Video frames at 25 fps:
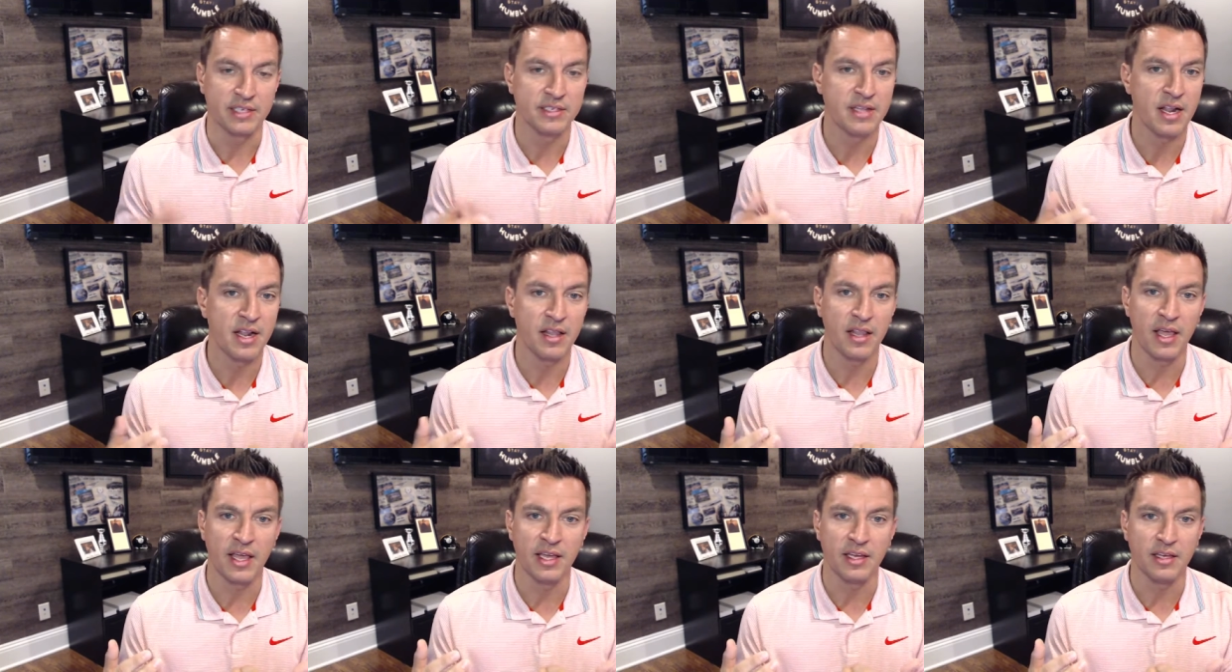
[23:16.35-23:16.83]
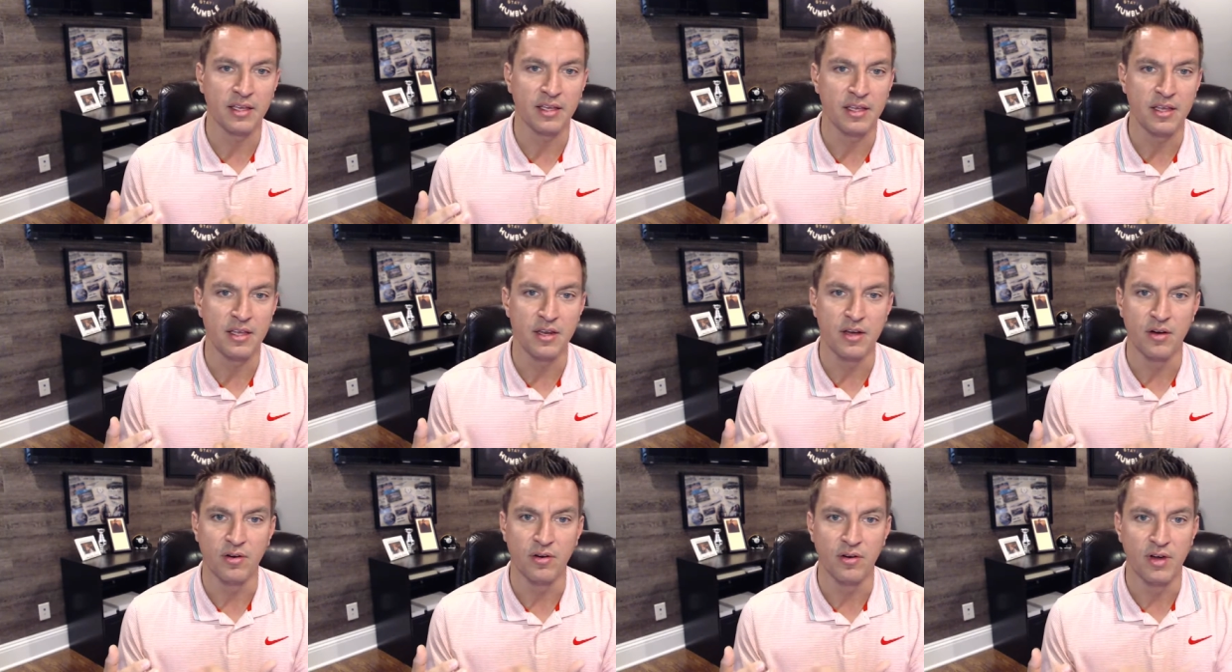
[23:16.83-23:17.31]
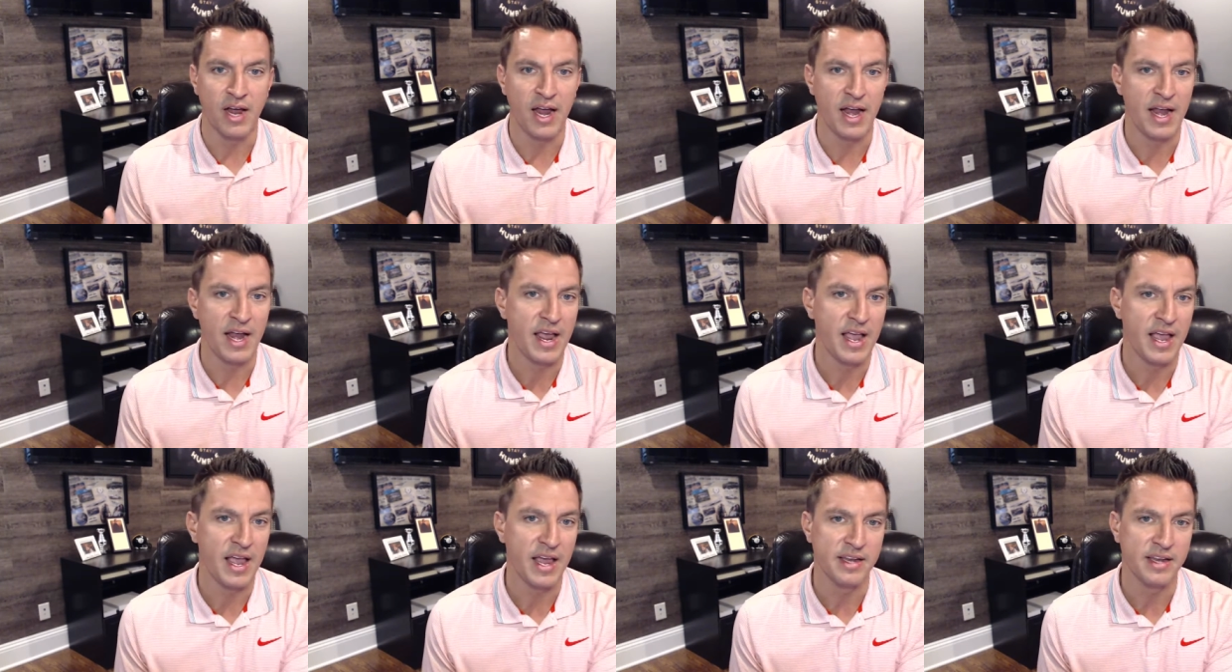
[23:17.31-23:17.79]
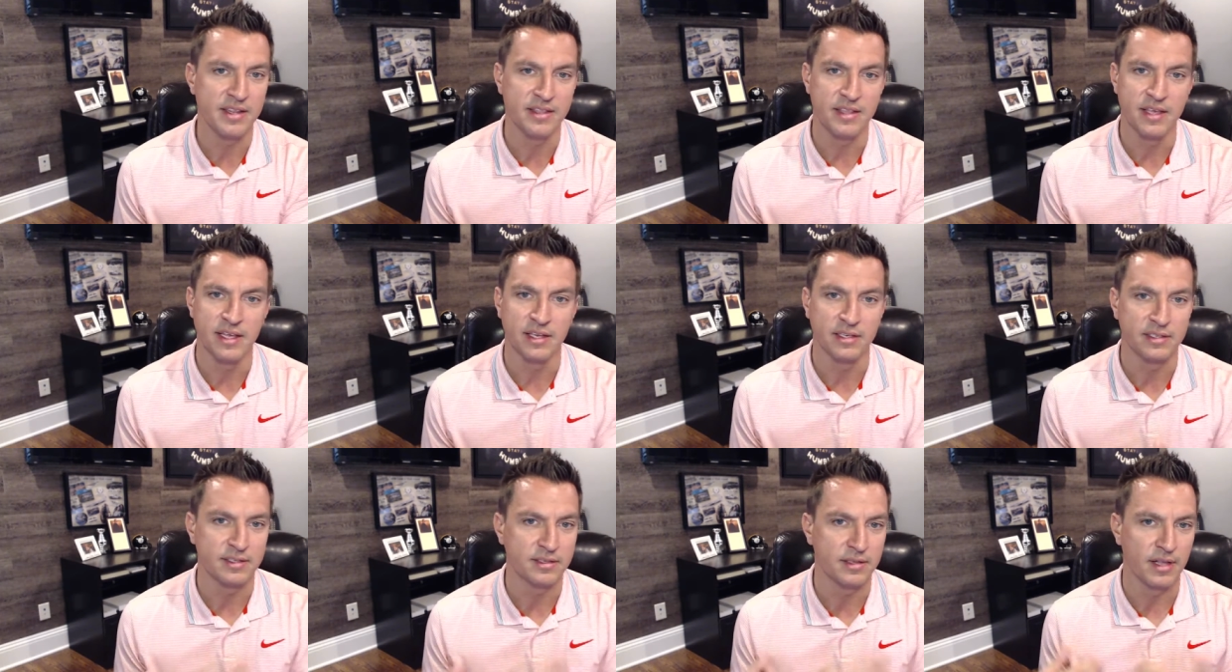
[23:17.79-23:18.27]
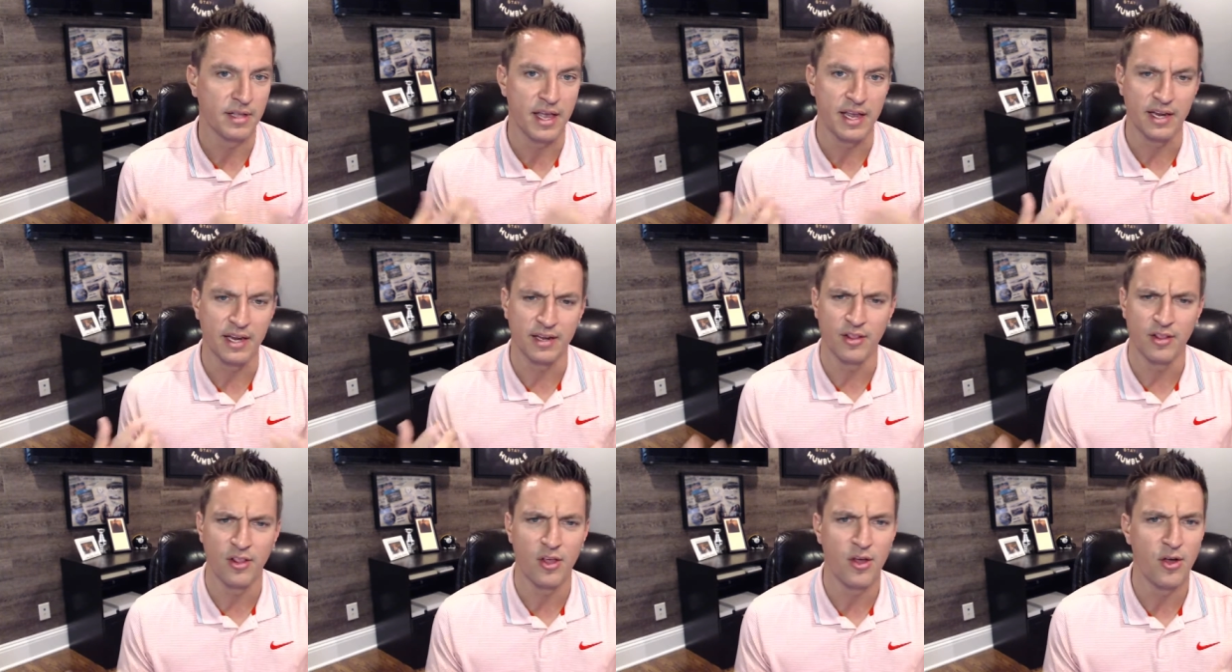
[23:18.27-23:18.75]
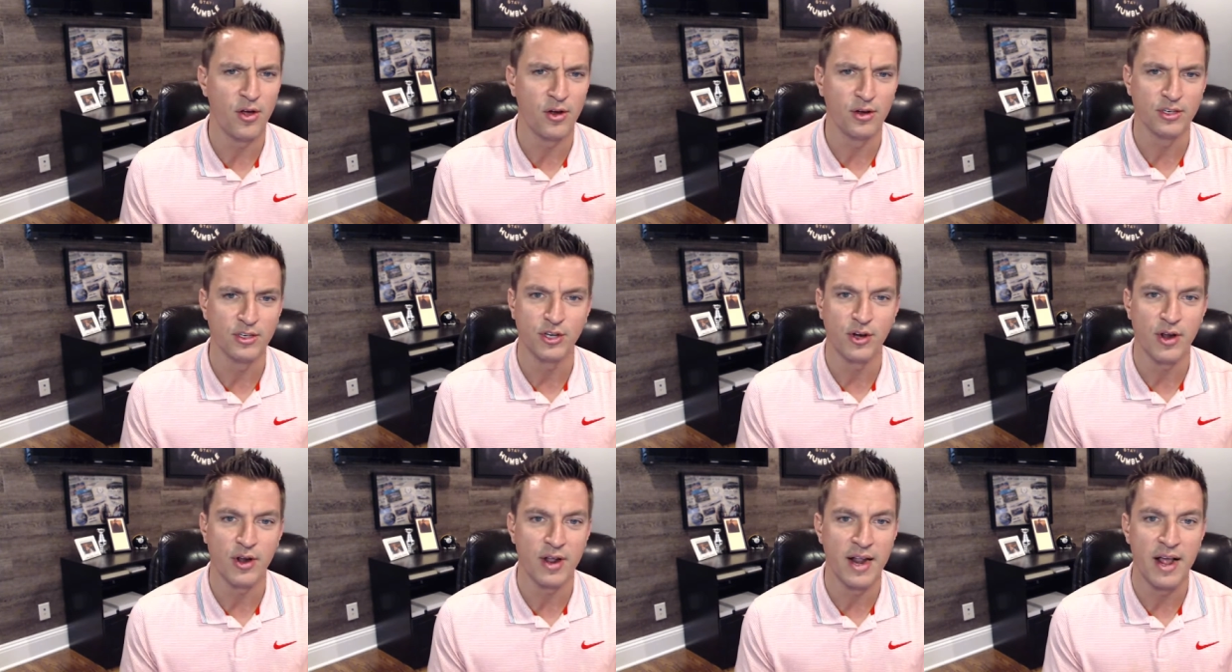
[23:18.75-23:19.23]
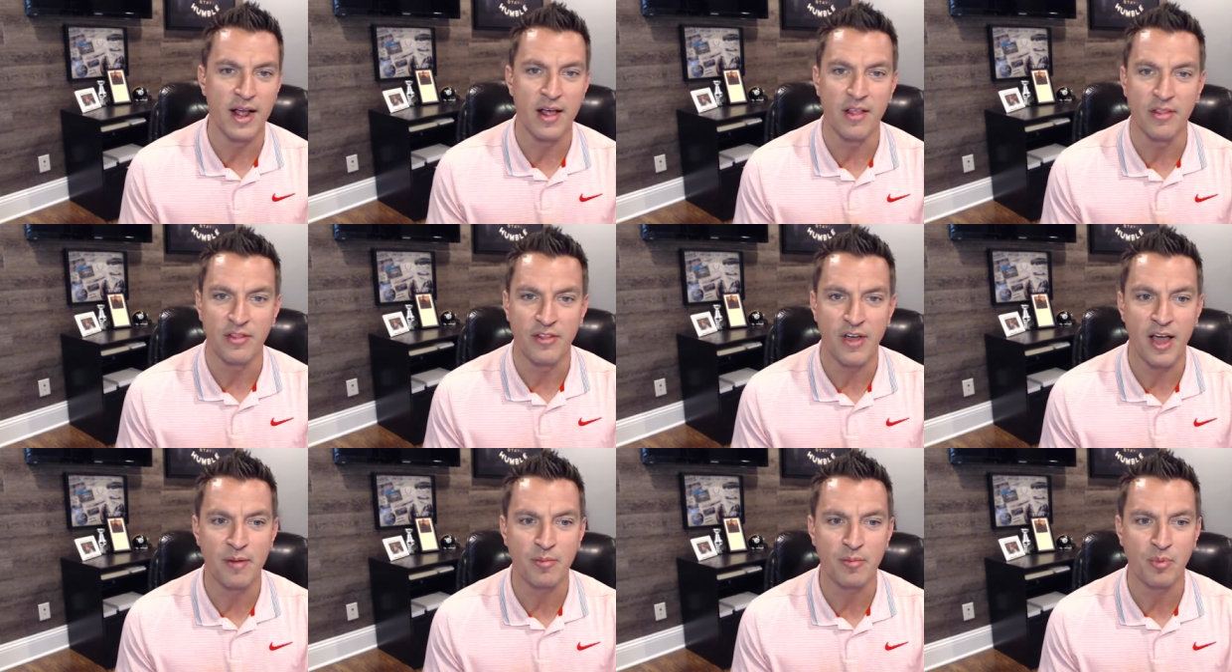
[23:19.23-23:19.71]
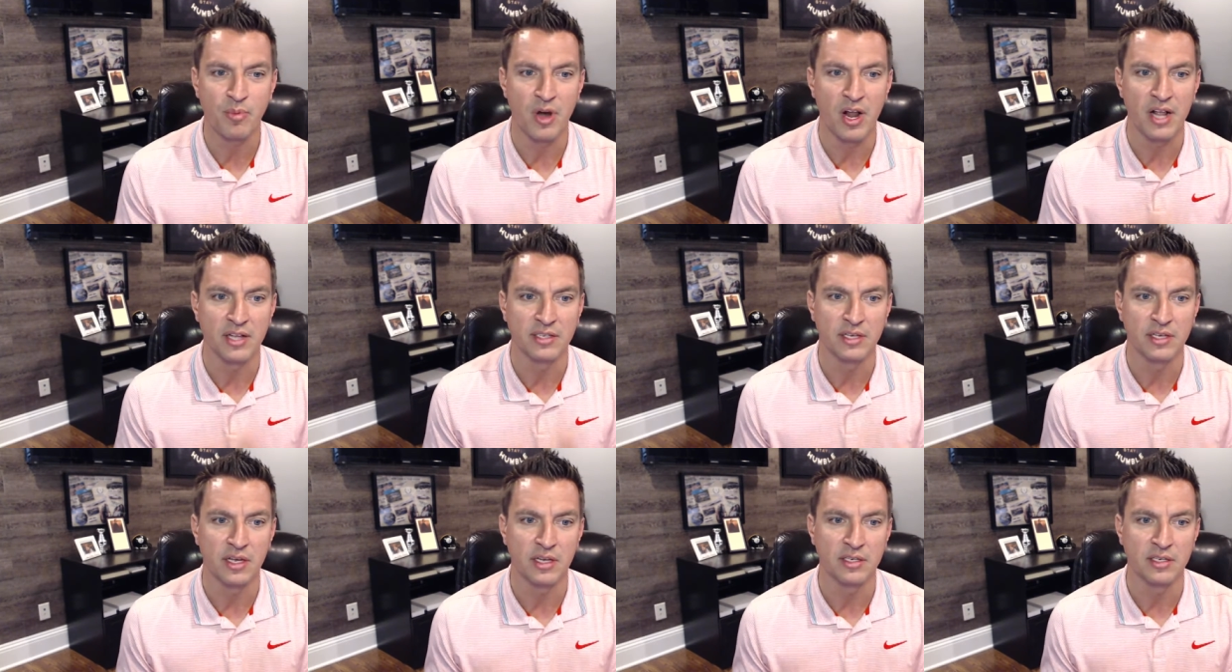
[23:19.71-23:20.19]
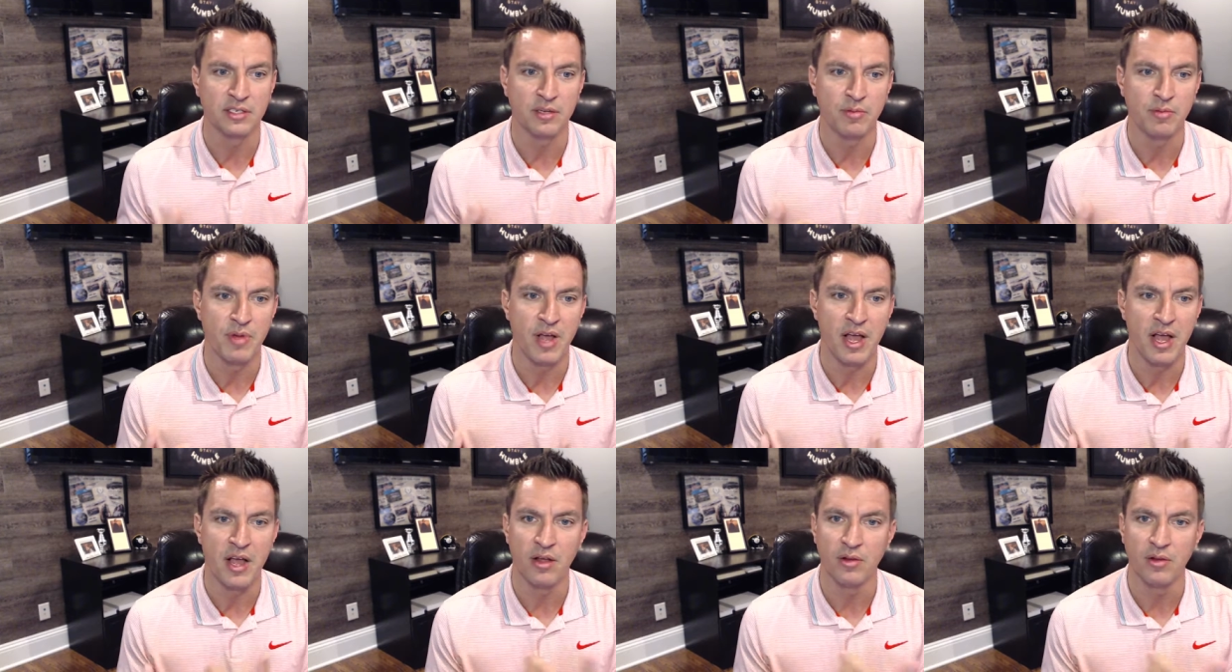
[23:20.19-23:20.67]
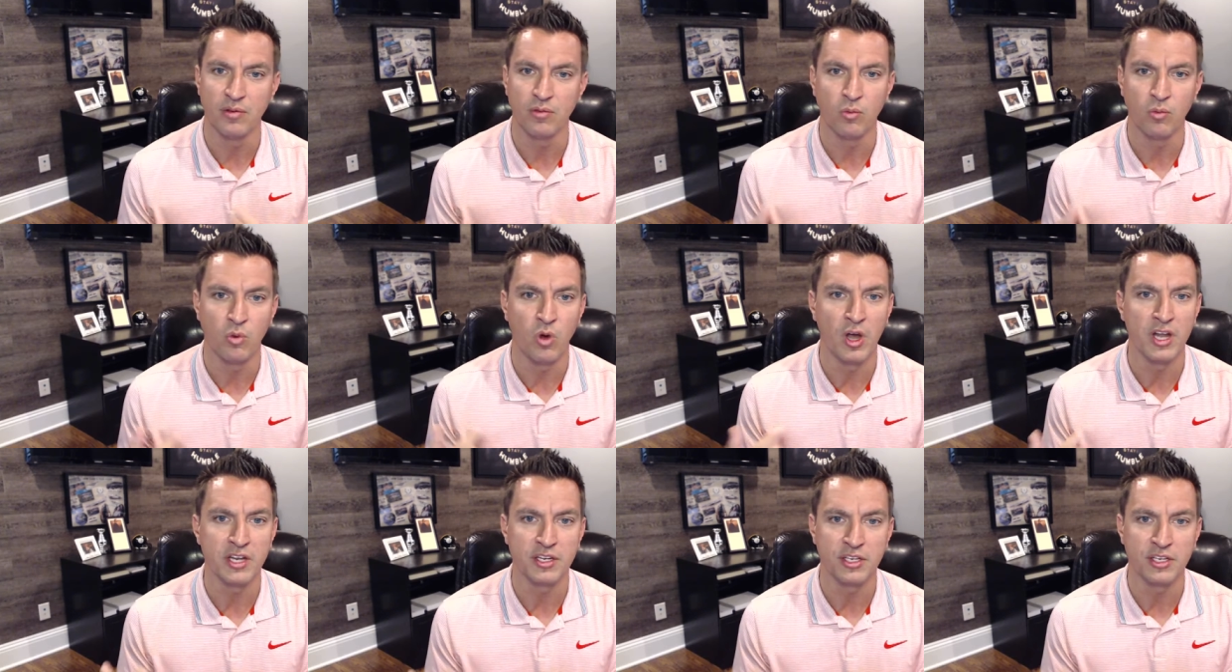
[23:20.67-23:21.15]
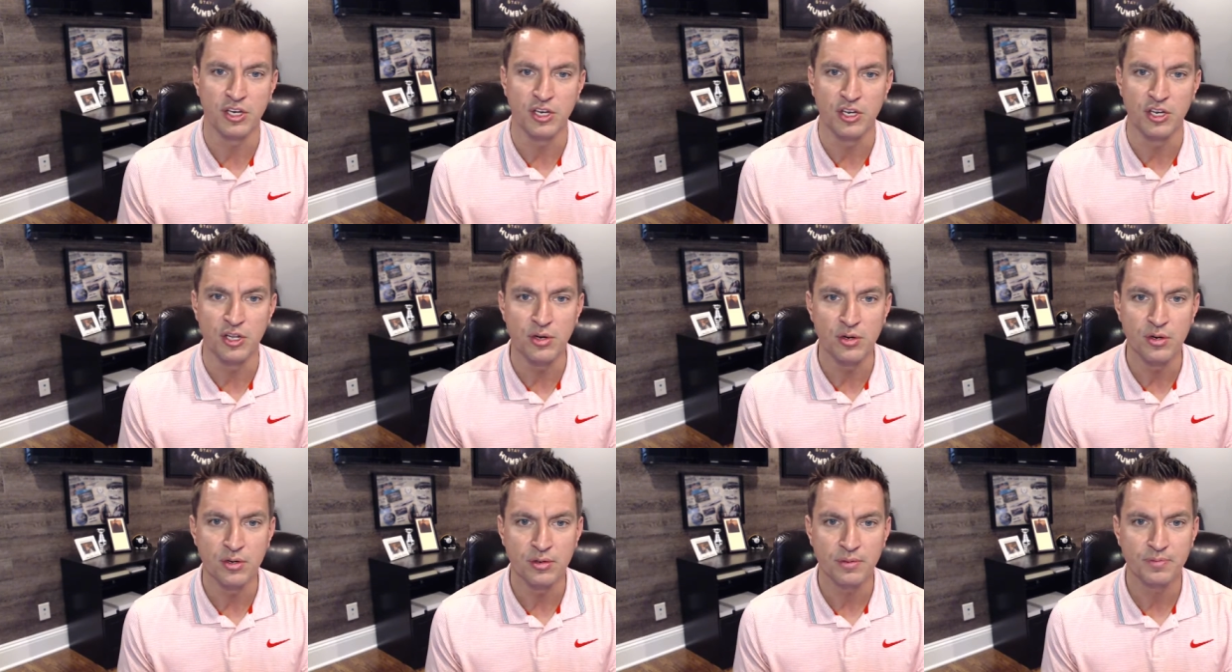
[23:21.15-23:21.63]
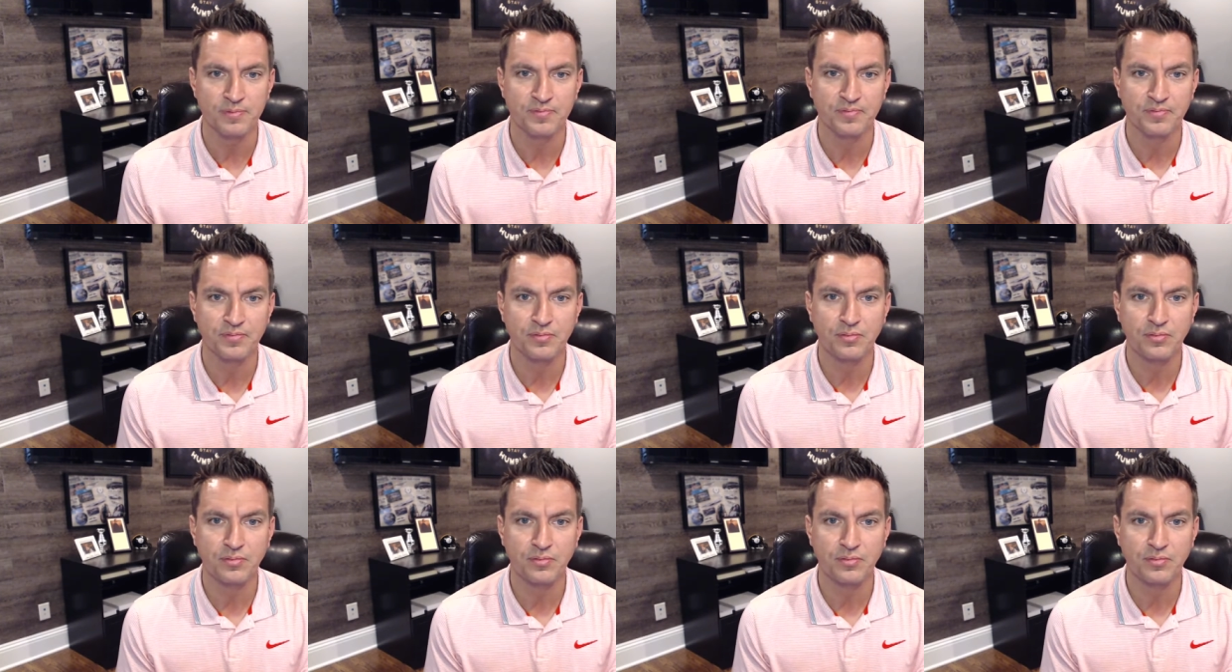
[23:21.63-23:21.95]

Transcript: It's not like, you know, I had this like long drawn out thought process about what to do.